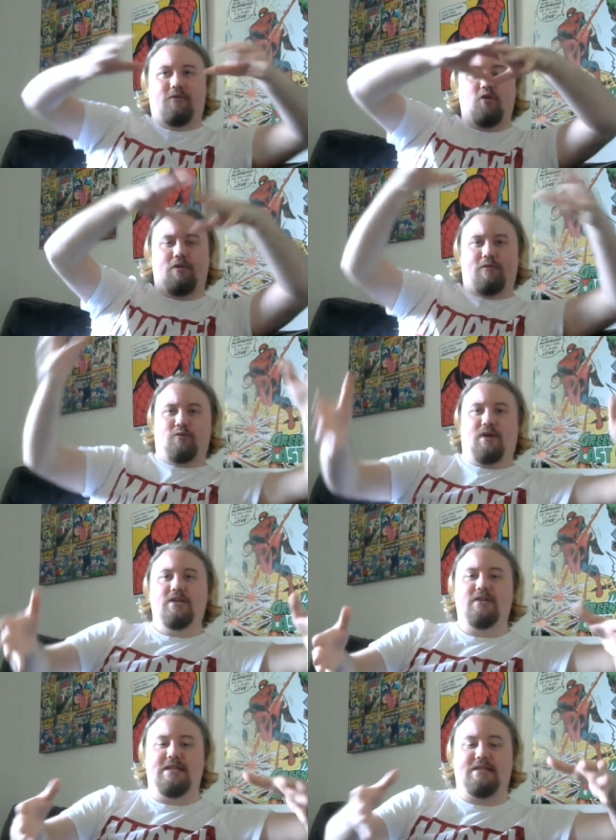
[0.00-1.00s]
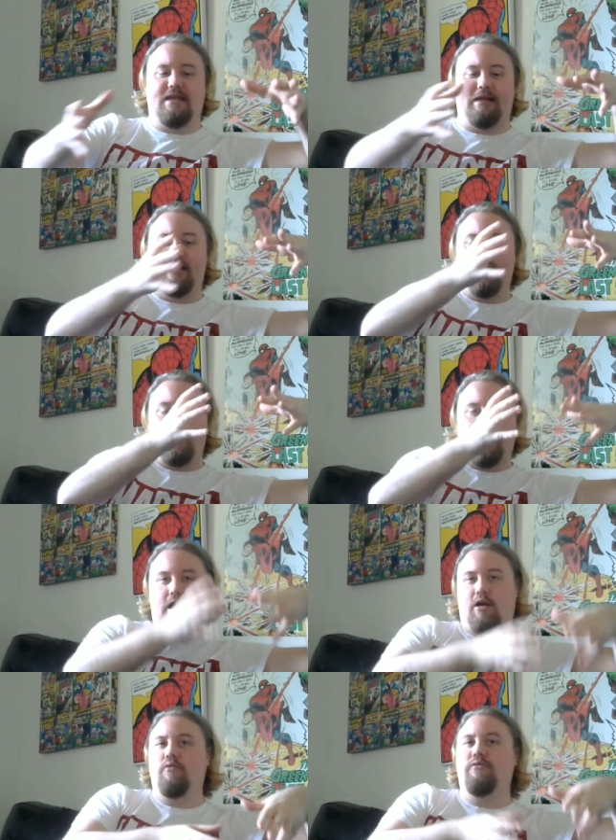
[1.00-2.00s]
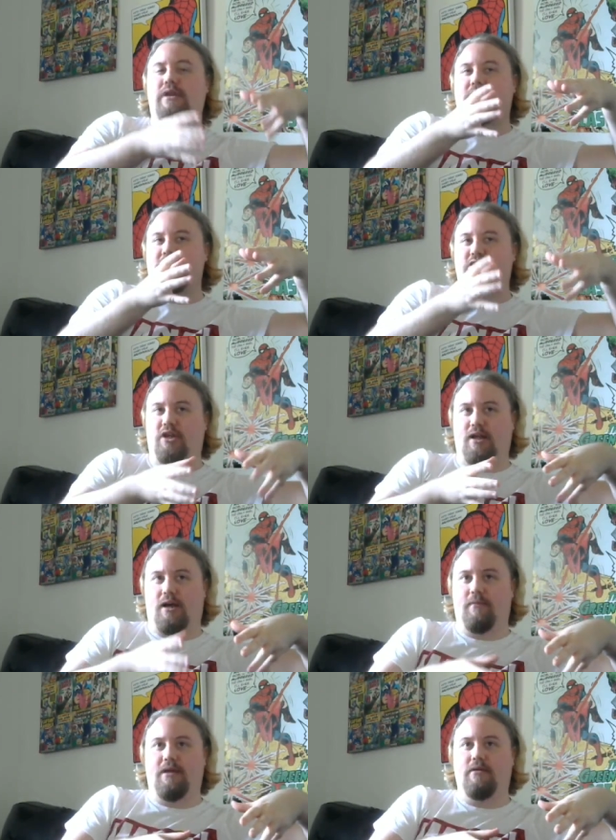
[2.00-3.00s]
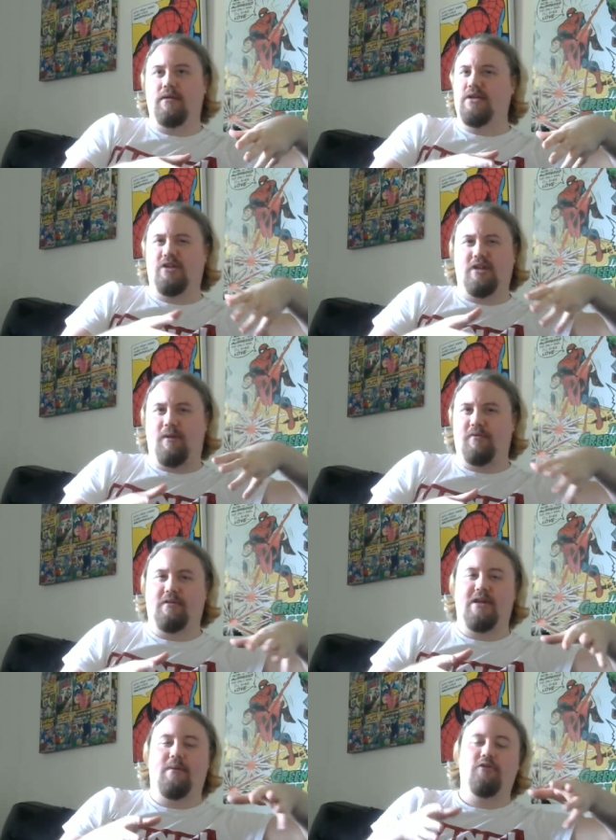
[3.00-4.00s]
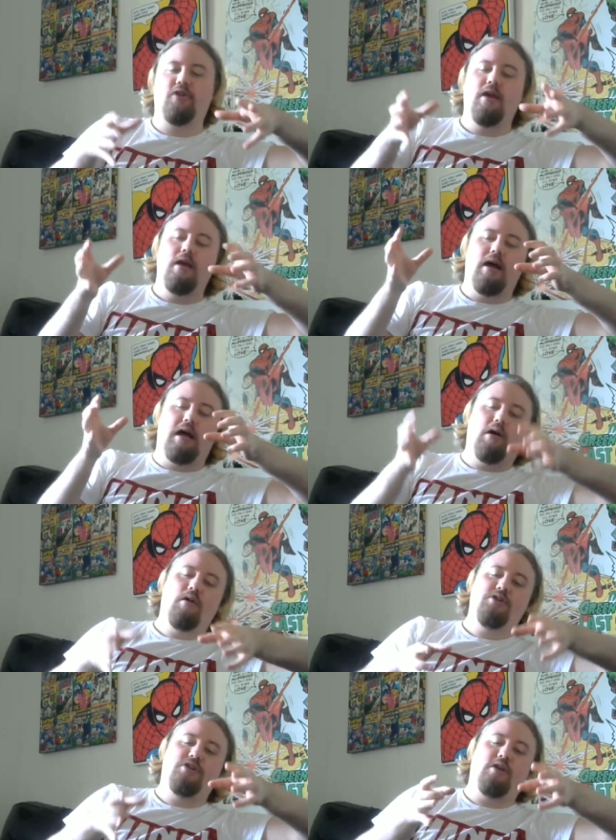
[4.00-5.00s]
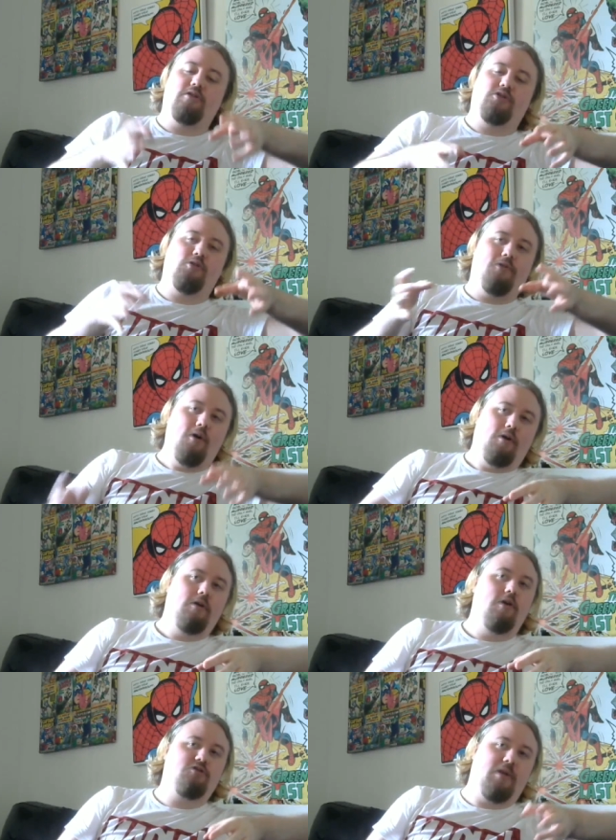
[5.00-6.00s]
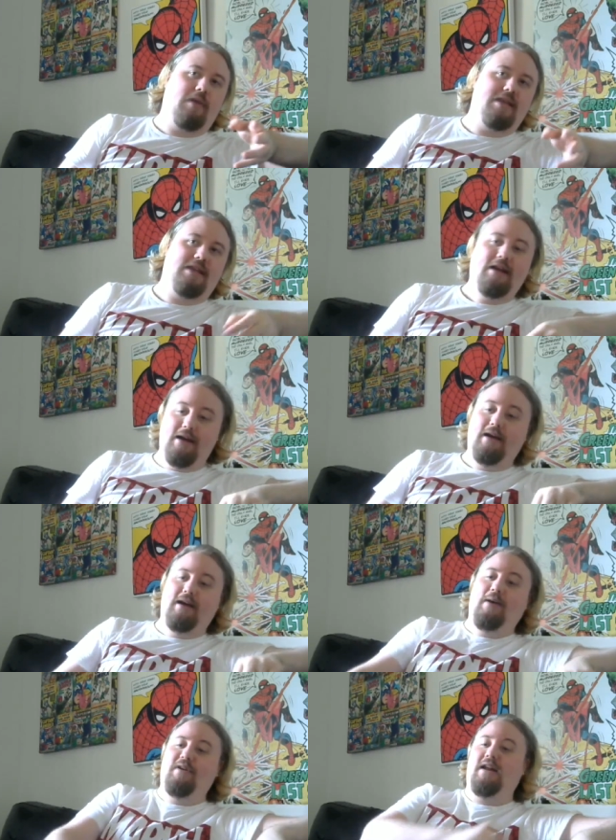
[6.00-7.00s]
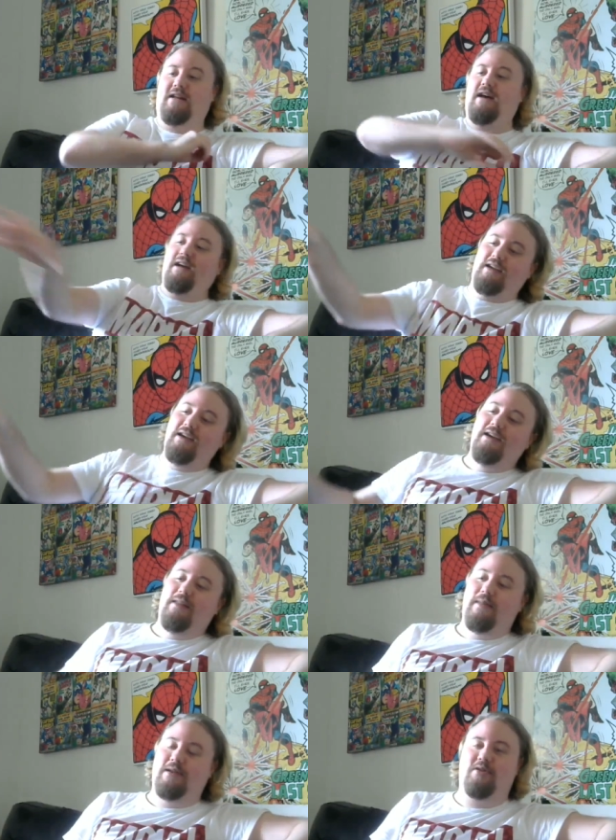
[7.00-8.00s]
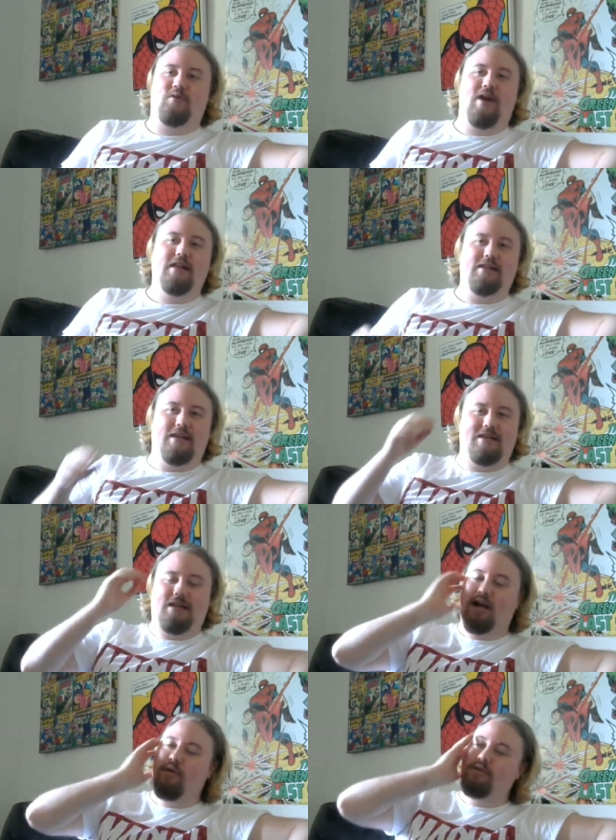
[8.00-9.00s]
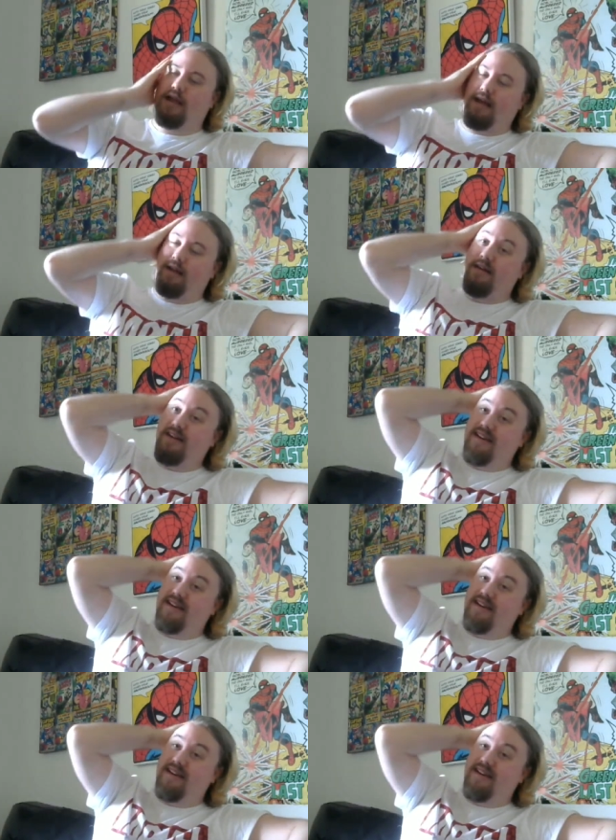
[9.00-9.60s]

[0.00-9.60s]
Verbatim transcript: universe-wise, is that how did Ishikami, whatever her name was, how has she gone so far? Her strategy is like, I wanna die. That's her strategy. It's like, how the hell